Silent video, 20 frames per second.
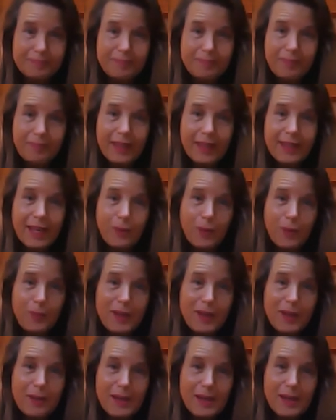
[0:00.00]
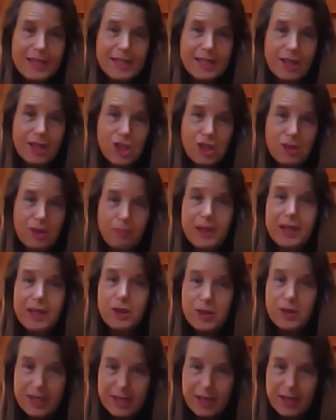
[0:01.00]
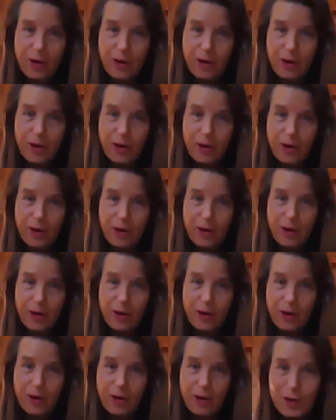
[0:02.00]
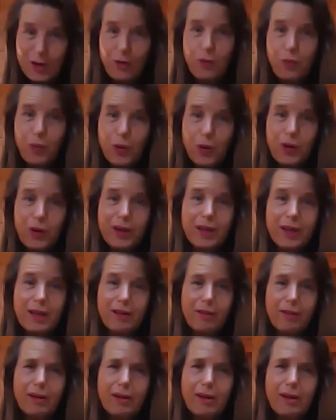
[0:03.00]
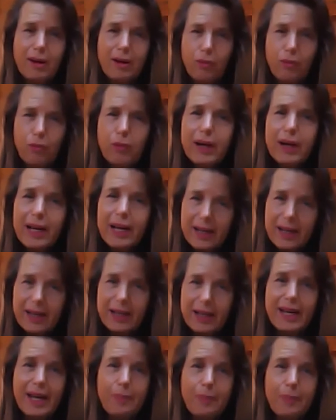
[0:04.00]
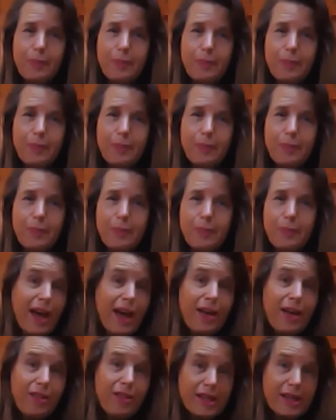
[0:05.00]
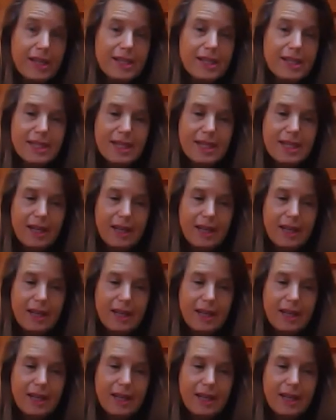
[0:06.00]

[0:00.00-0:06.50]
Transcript: That will be the message. Be yourself, but be yourself working really collaboratively with others